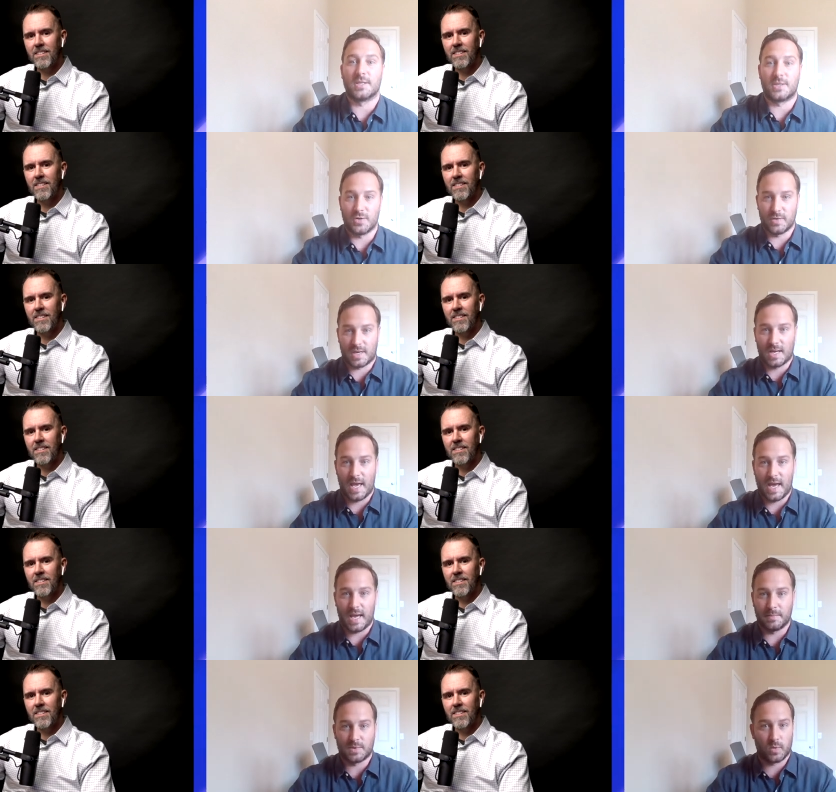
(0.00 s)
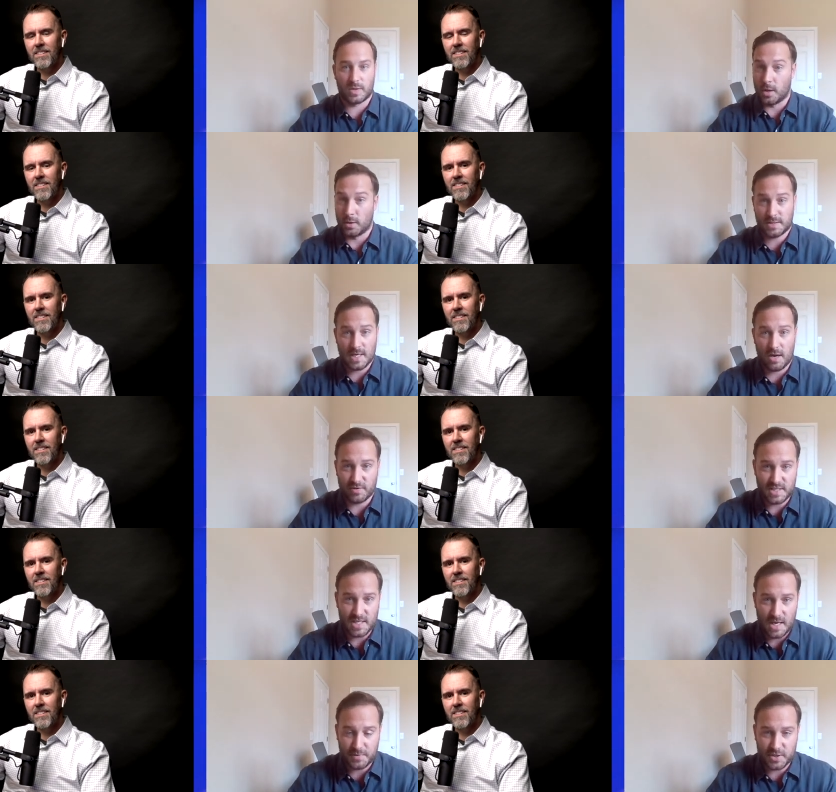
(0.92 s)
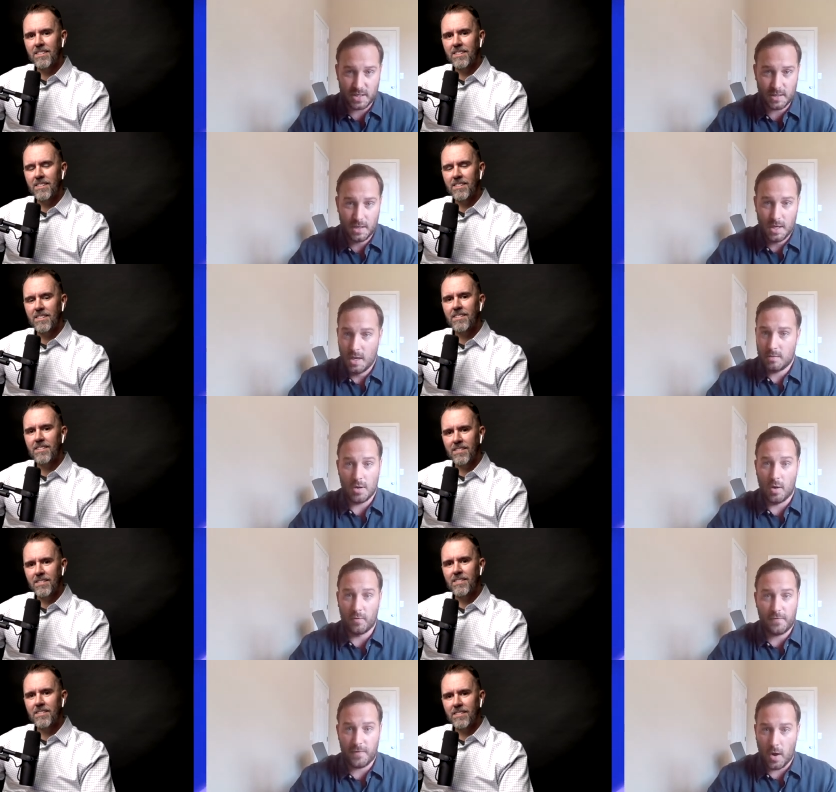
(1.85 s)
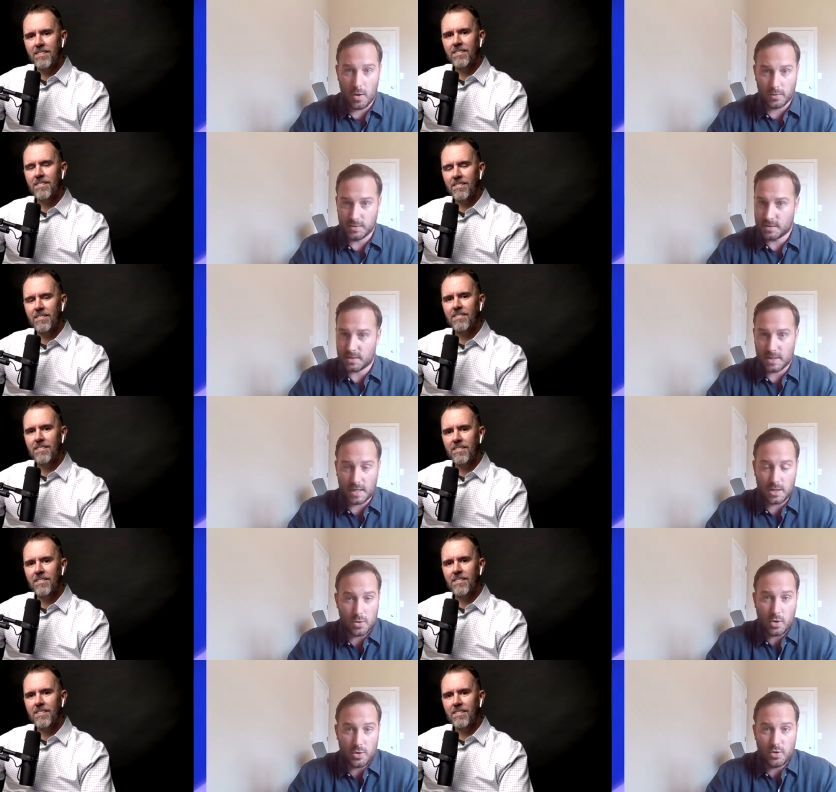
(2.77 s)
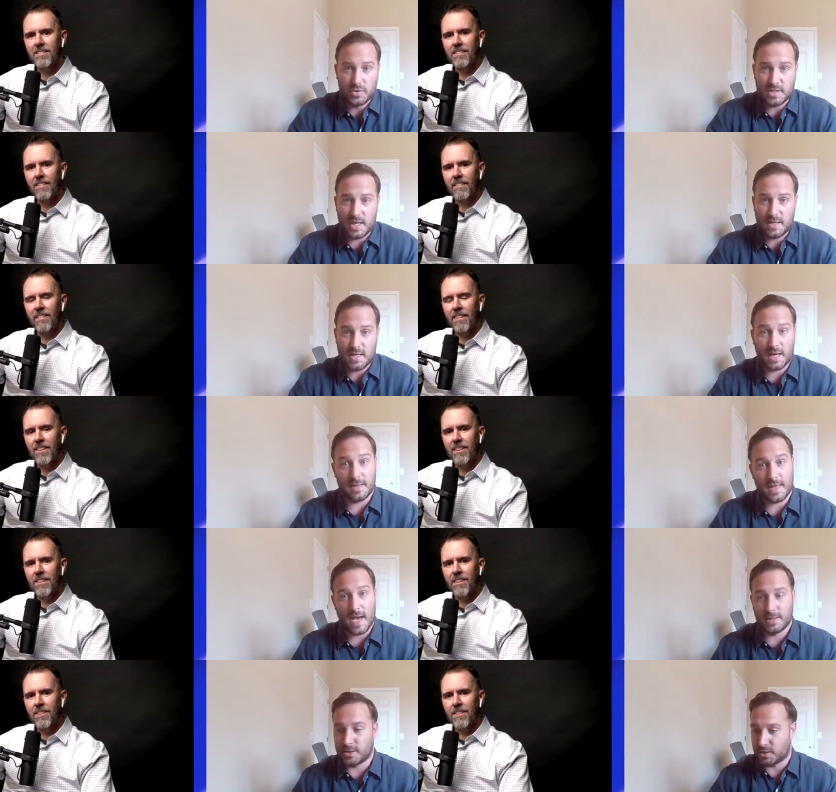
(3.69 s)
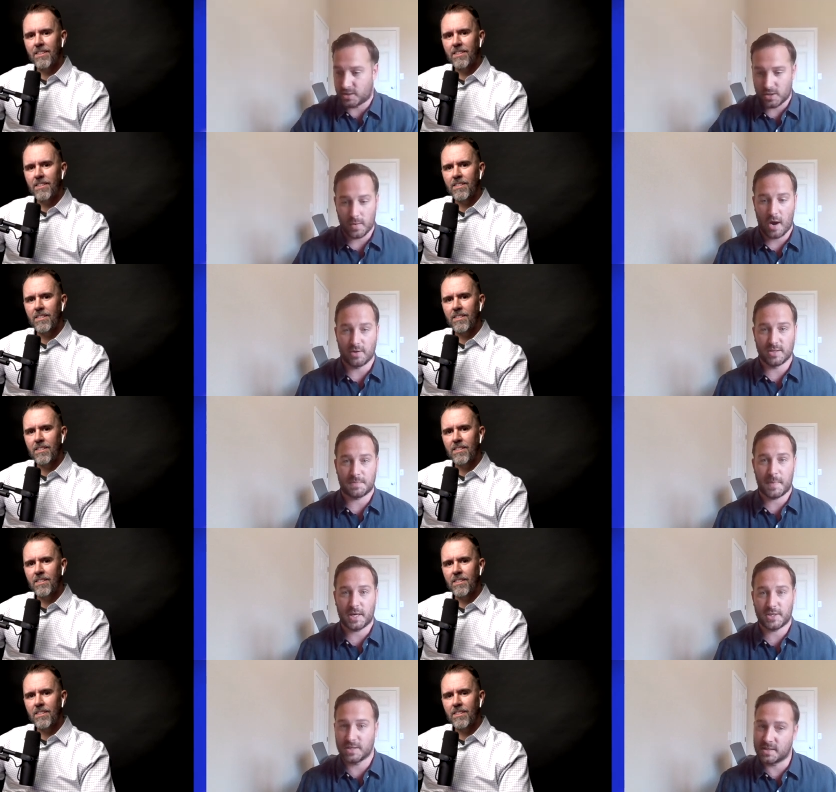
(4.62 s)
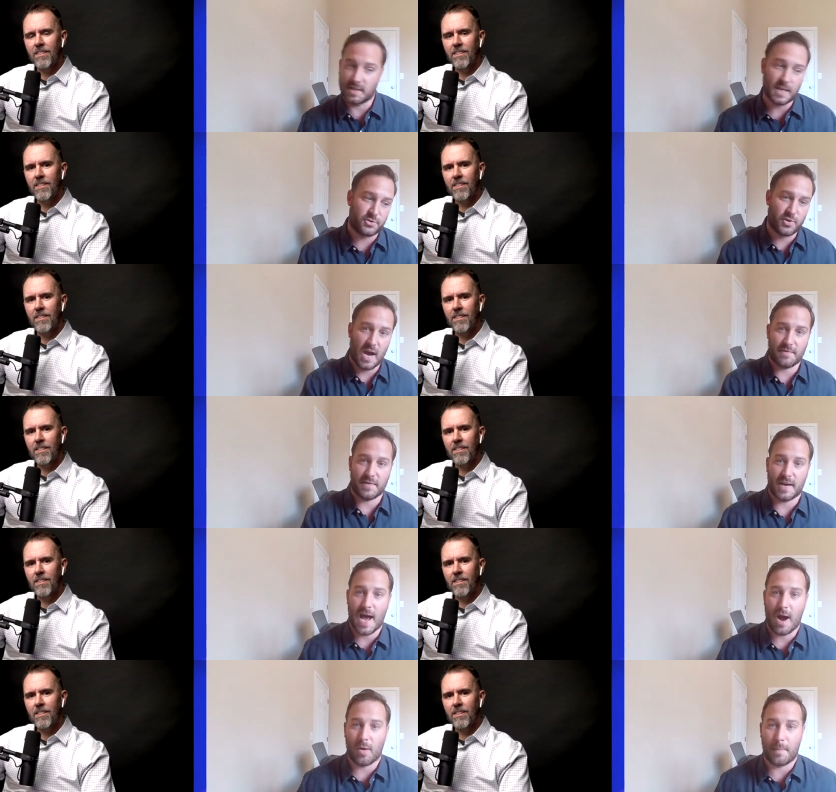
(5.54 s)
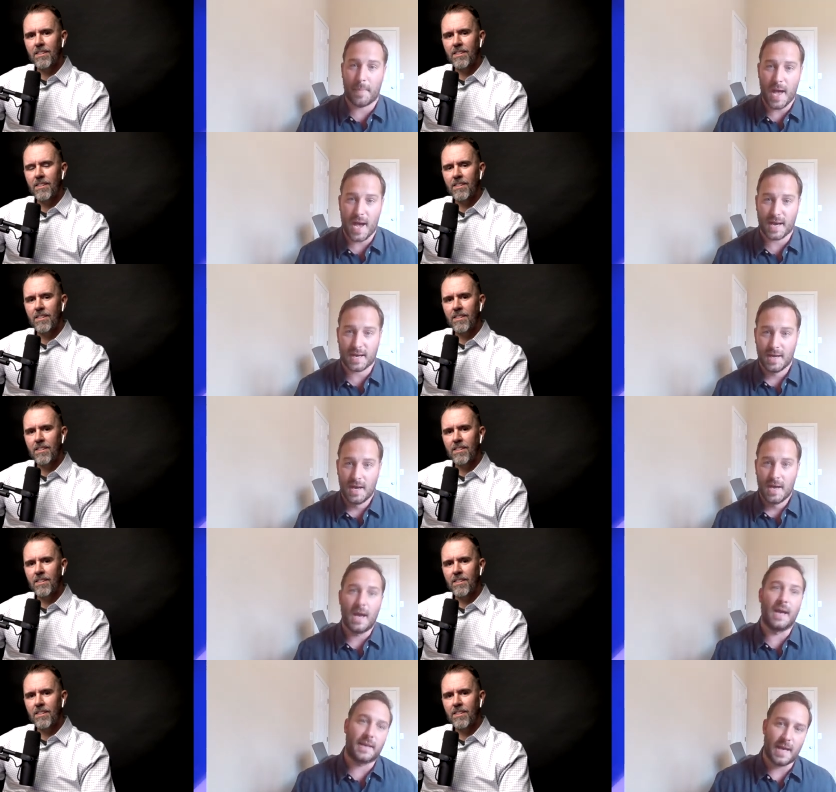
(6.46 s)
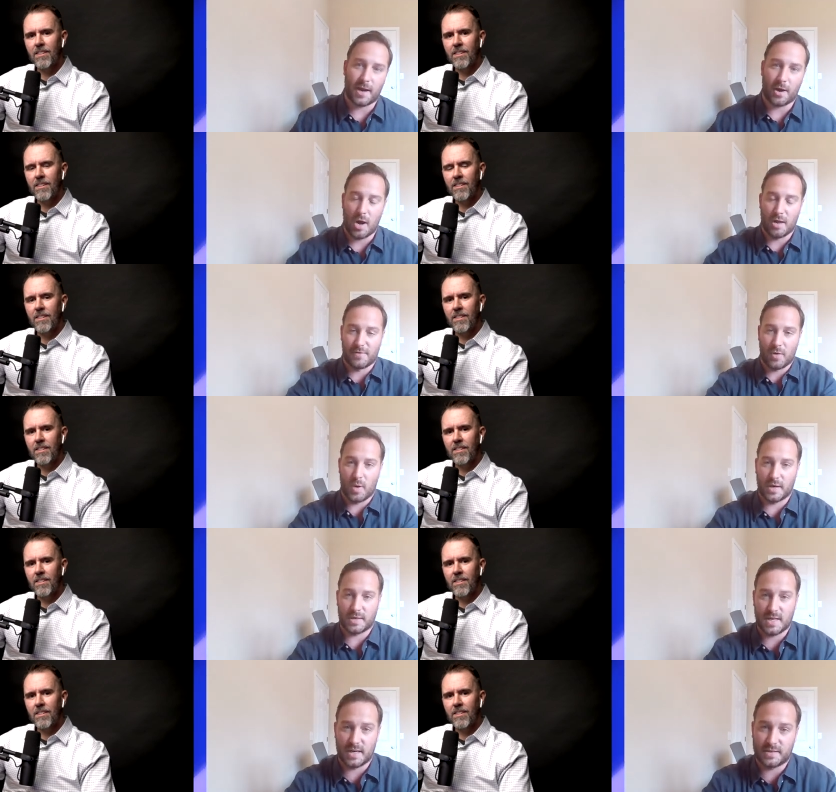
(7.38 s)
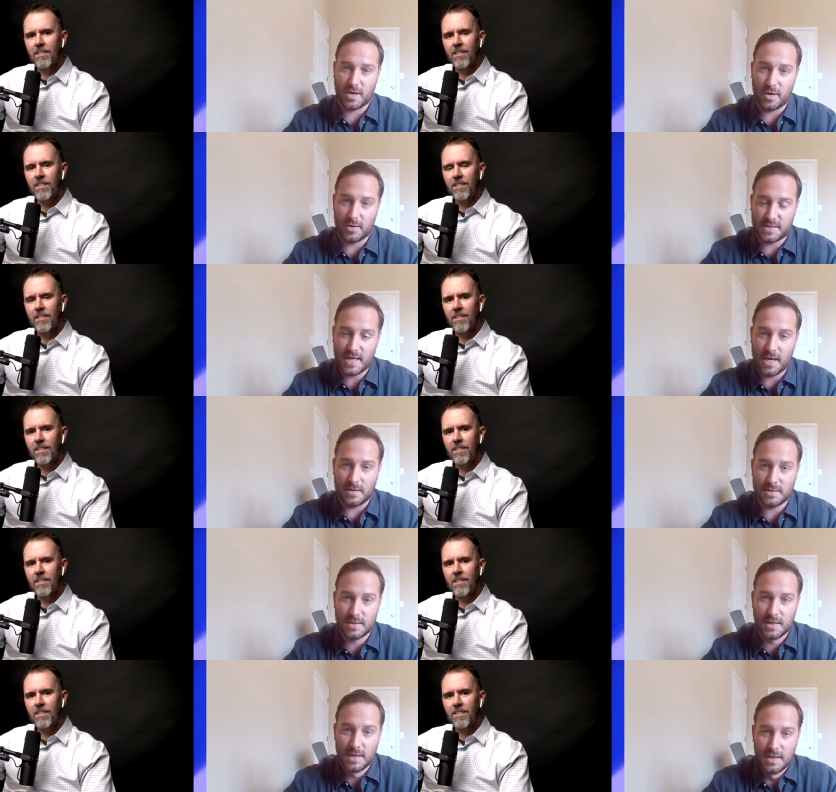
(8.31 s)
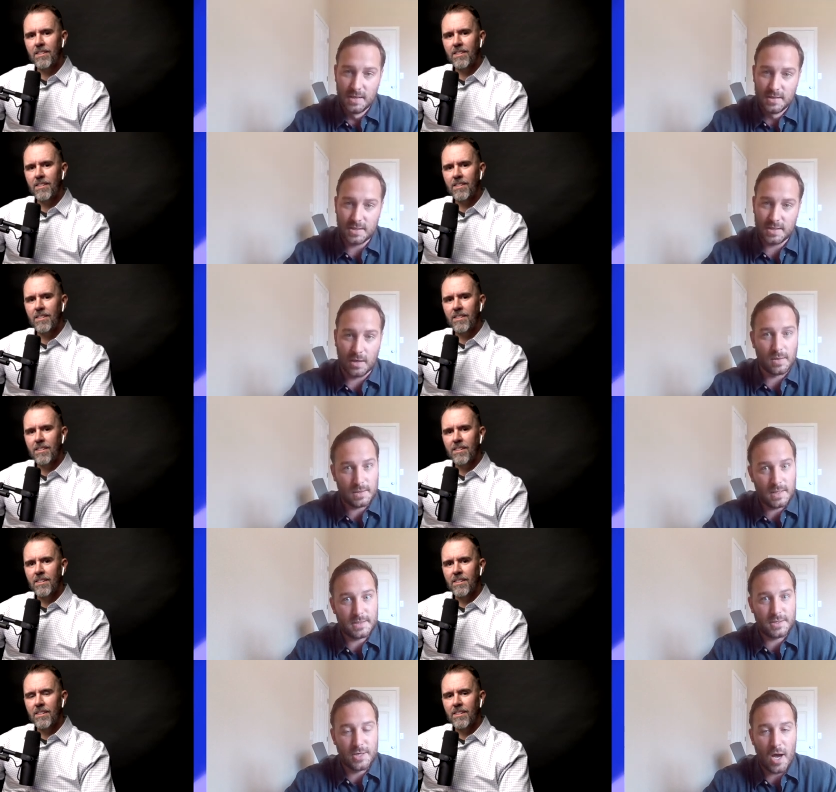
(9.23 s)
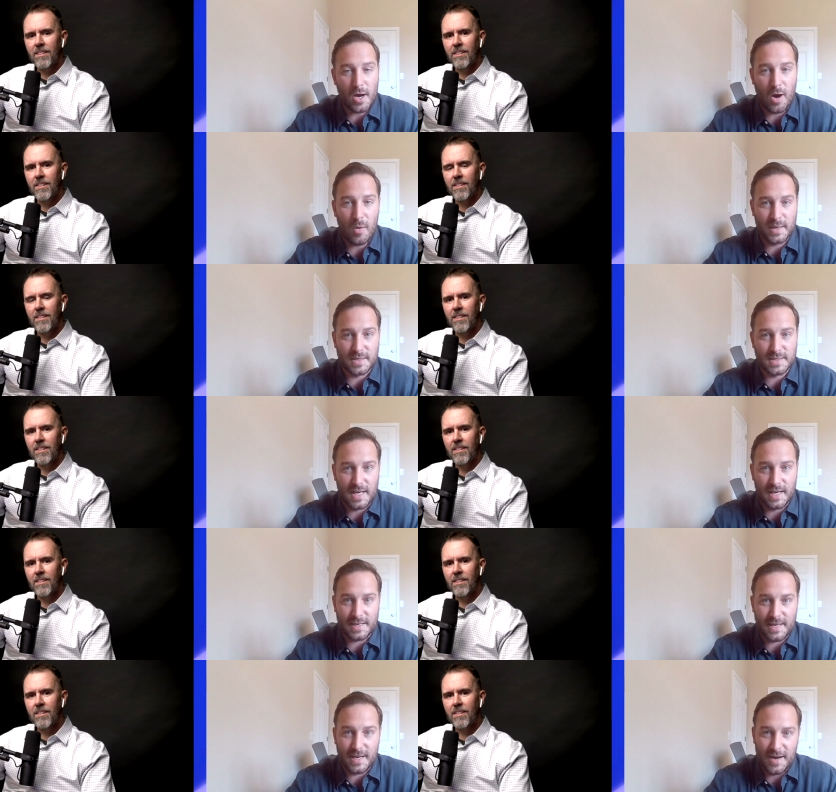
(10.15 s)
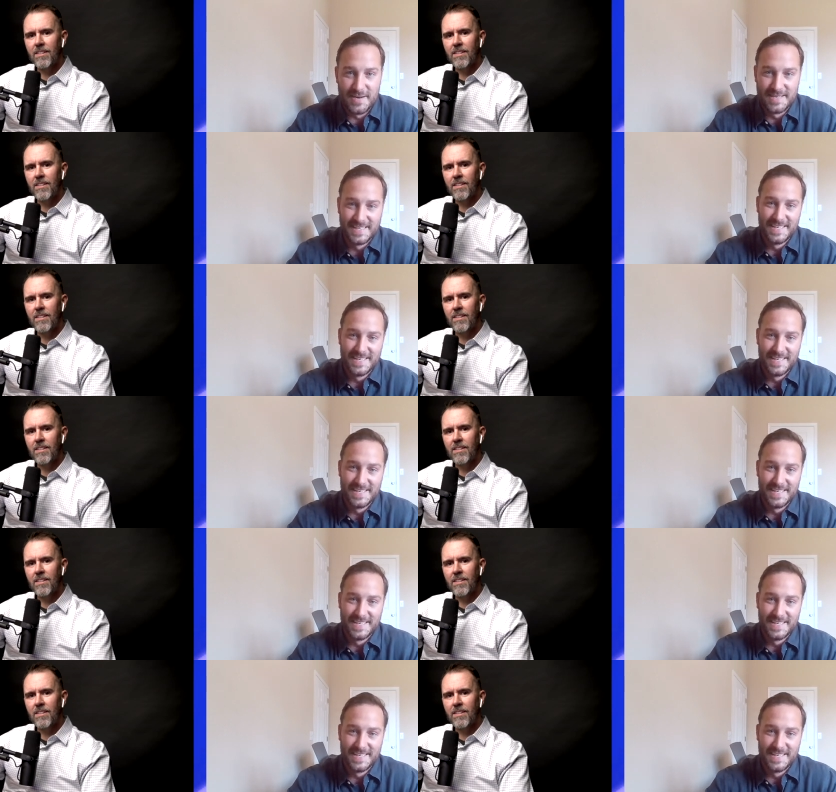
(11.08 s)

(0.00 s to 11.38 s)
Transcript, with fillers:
Speaker 1: to do the claims with no cell reception, no phones, like you couldn't use anything, and then just doing our inspections and then driving an hour back and getting all of our work done at the hotels. So it's not always like, you know,